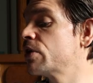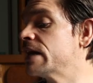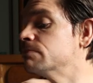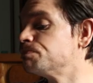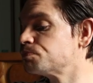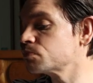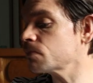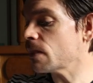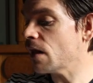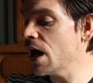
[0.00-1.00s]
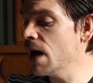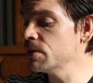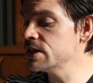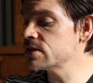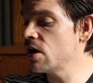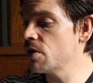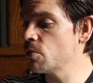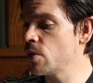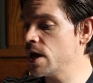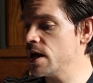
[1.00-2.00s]
Okay, I'm gonna
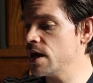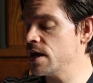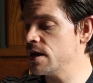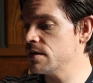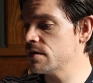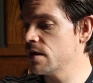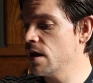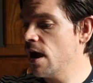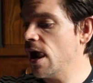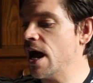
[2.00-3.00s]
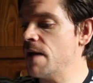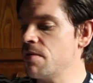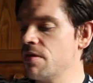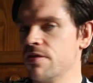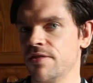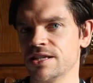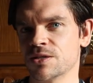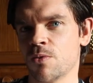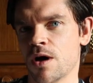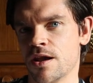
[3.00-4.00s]
start with um,
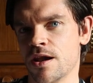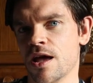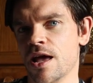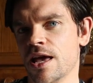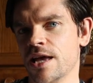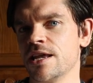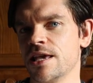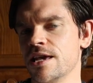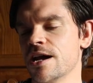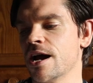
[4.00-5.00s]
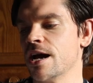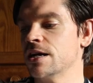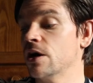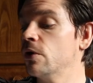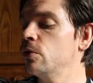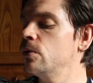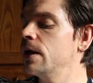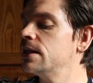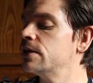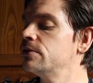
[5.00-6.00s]
this one in here. Oh,
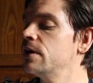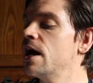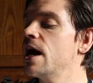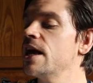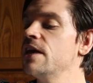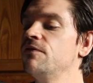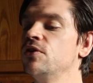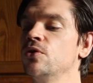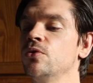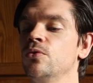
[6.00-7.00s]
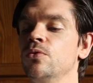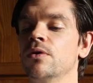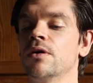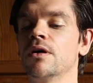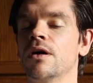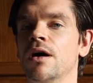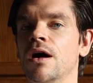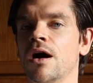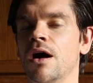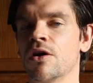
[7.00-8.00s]
hello. If you
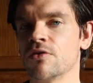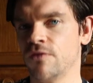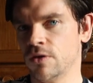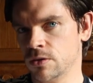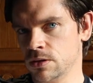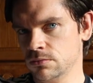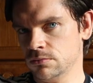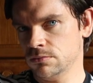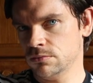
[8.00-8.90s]
are a follower,